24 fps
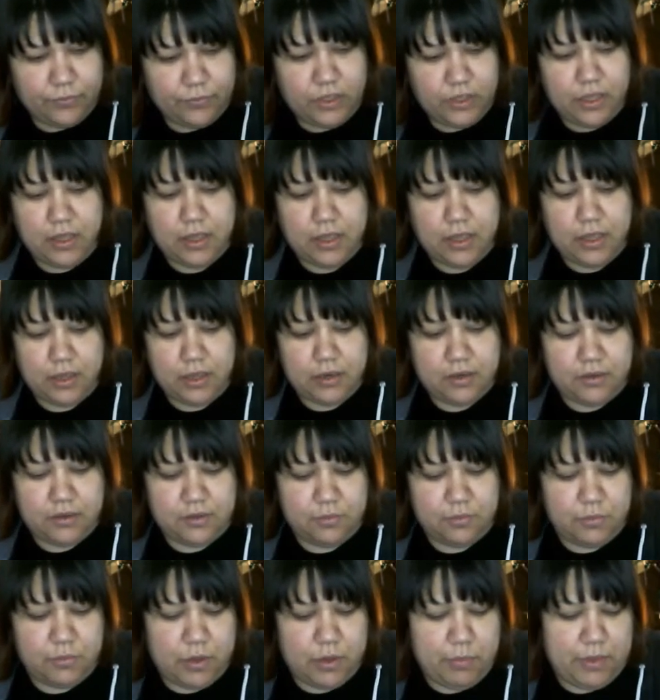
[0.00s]

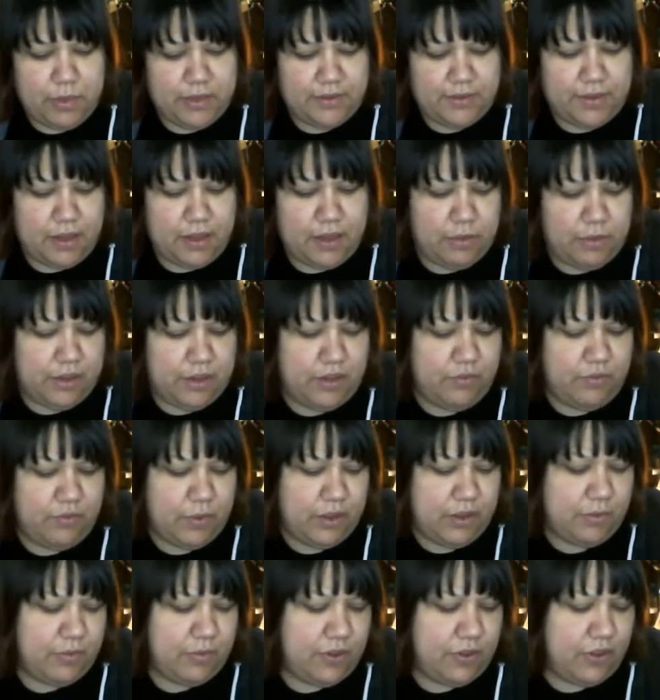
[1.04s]
And my pets can't be left by
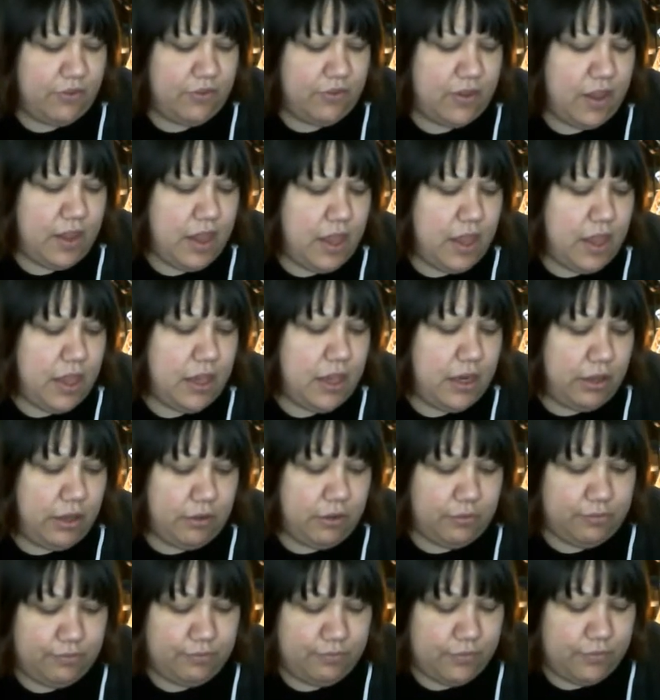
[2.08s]
themselves. Anywho,
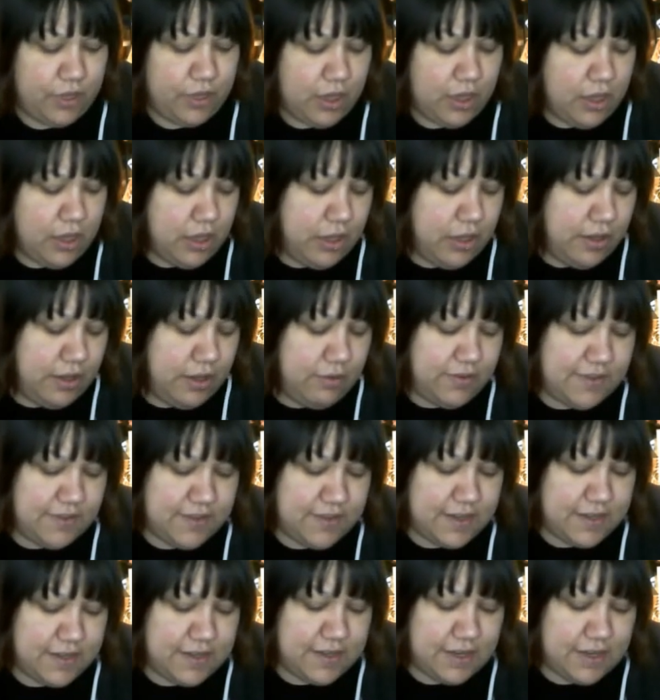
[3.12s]
that was a
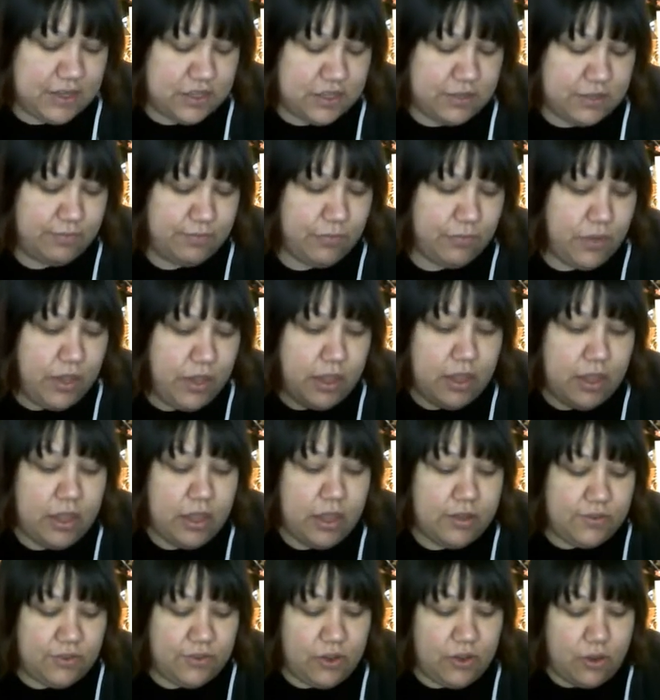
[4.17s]
side tangent.
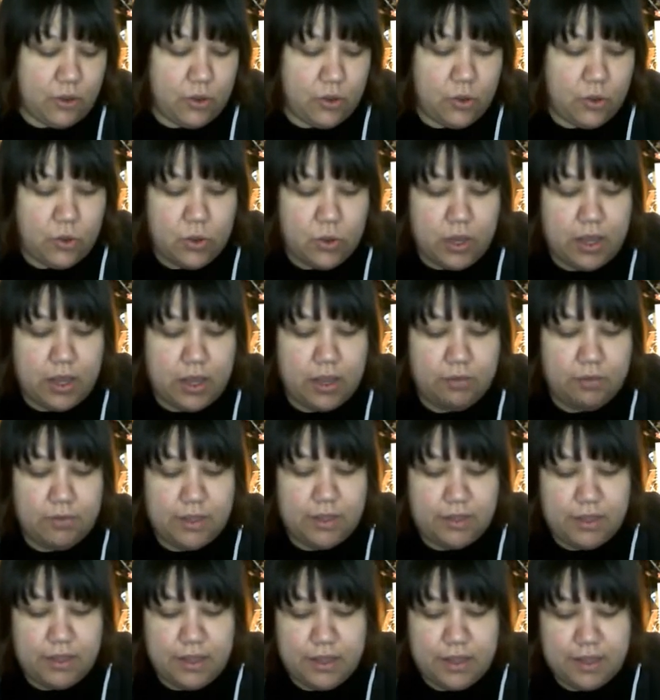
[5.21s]
So I
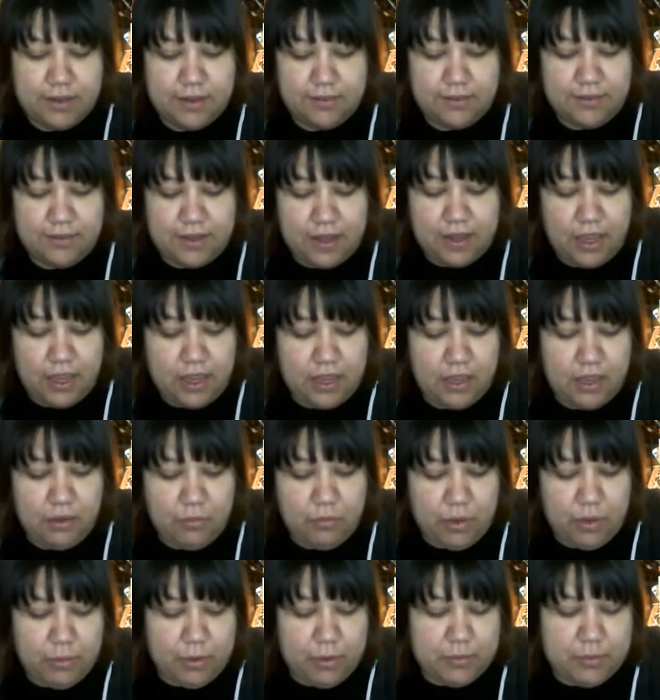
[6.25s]
realized, hey,
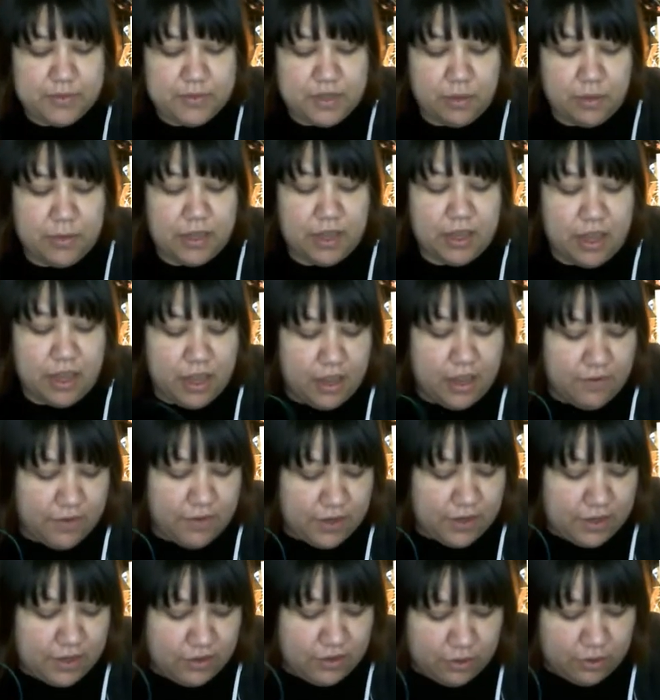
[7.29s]
my mom's coming. I
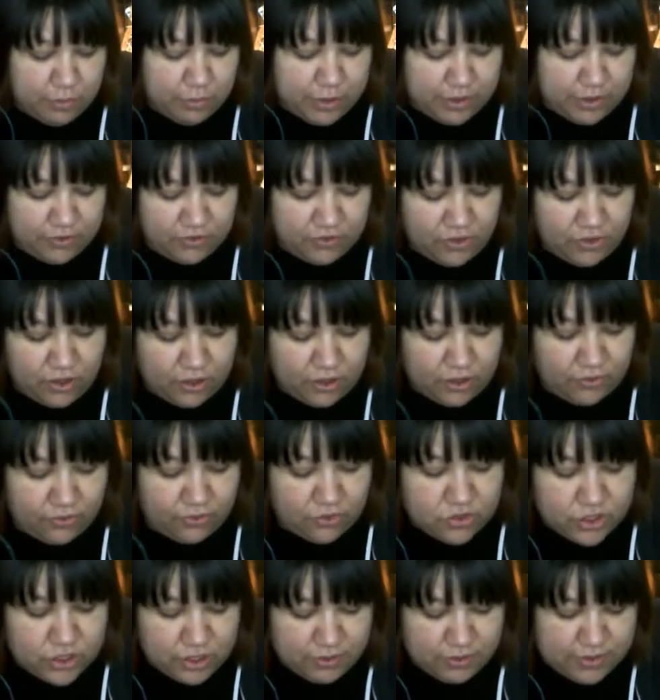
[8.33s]
haven't knit her a pair of socks,
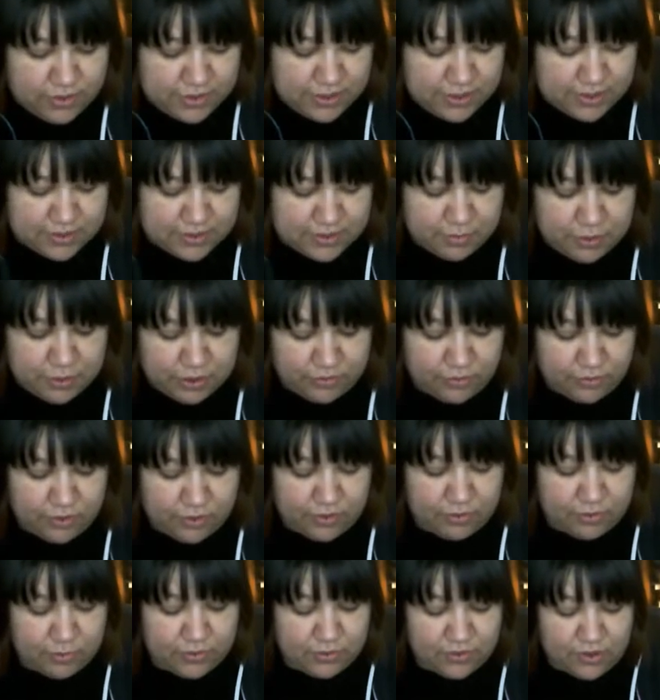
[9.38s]
and she always gets a pair of
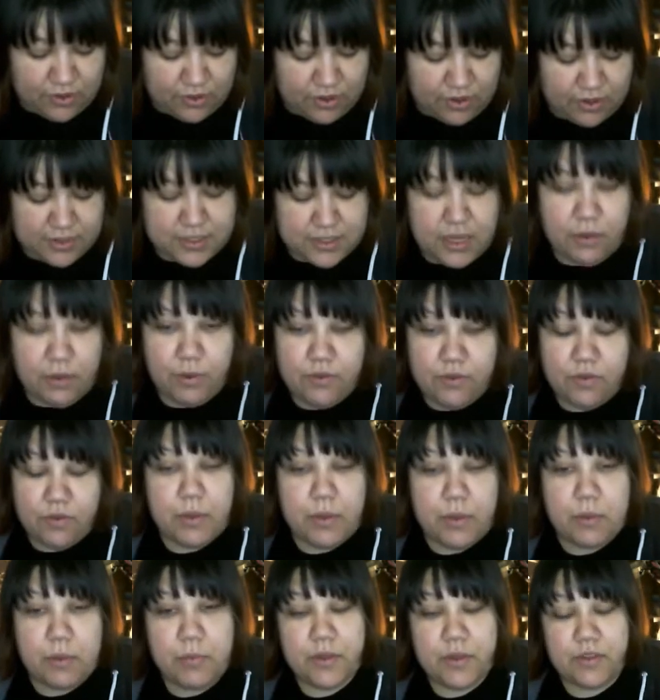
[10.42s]
Christmas socks. However,
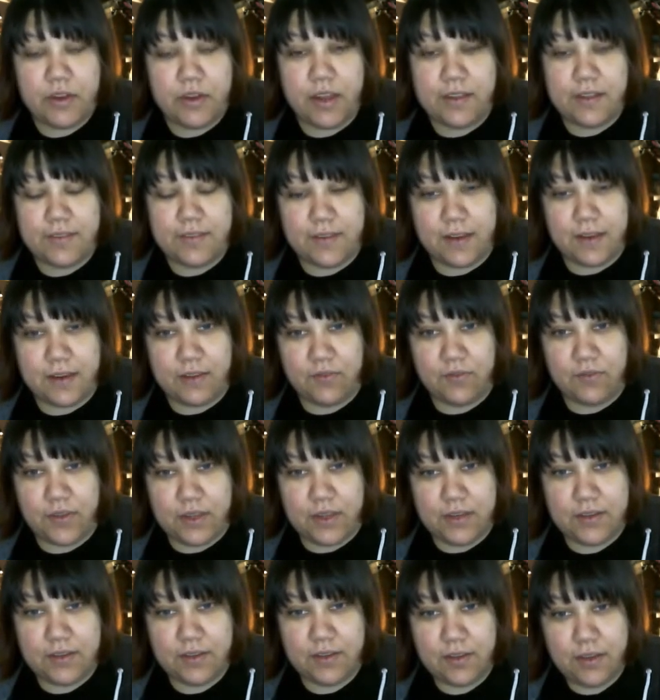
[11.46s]
my mother has tiny
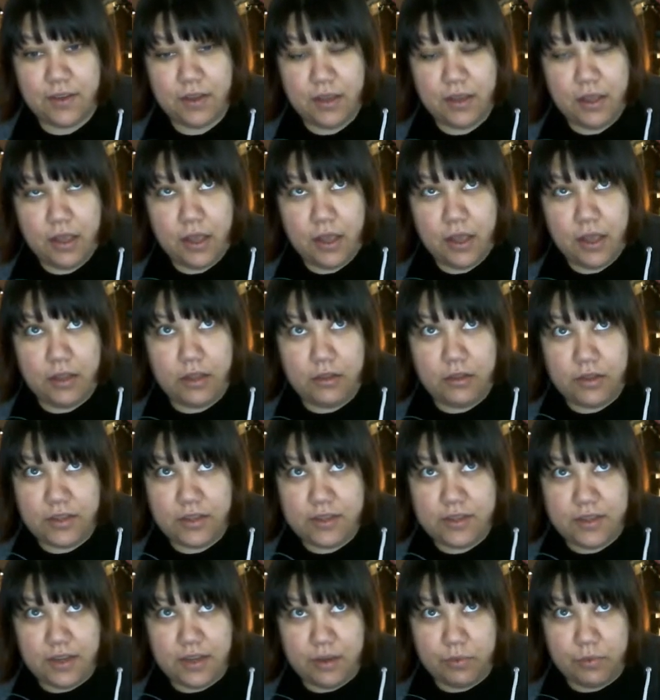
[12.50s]
feet. I looked
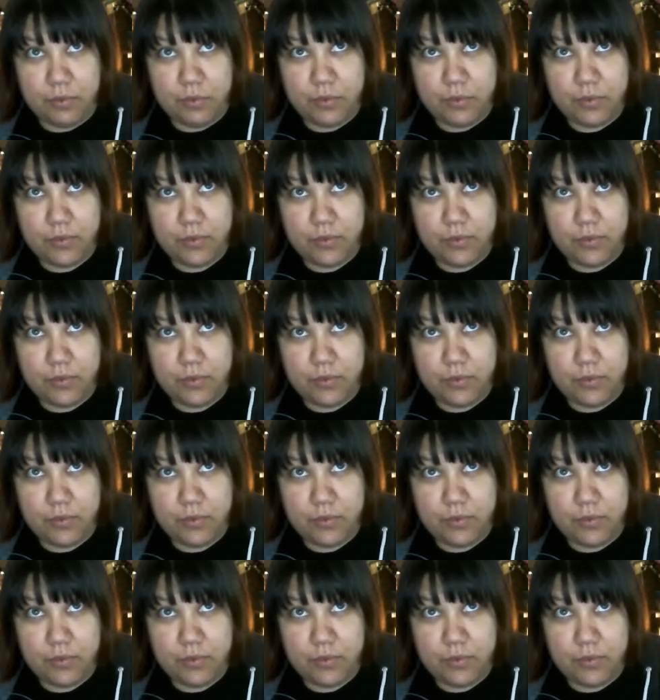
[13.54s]
it up.